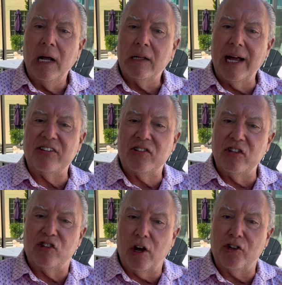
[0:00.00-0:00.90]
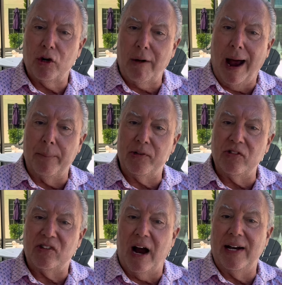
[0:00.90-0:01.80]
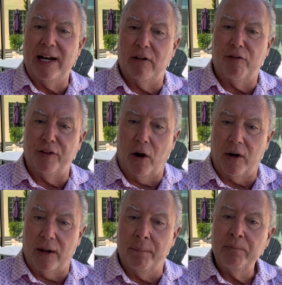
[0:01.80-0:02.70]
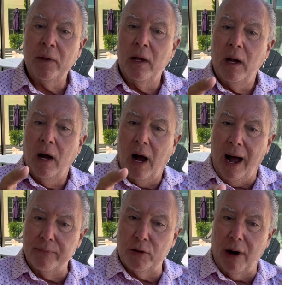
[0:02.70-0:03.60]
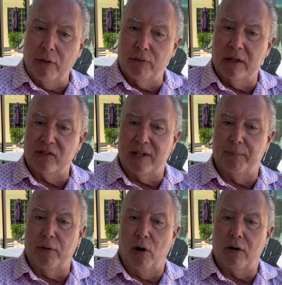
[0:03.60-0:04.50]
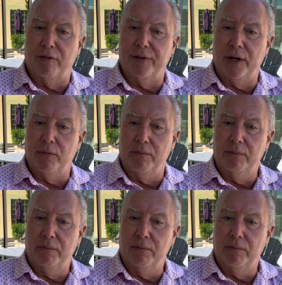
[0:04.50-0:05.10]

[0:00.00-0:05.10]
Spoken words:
Let's discuss your options down here in Florida. I'm the right real estate broker for you.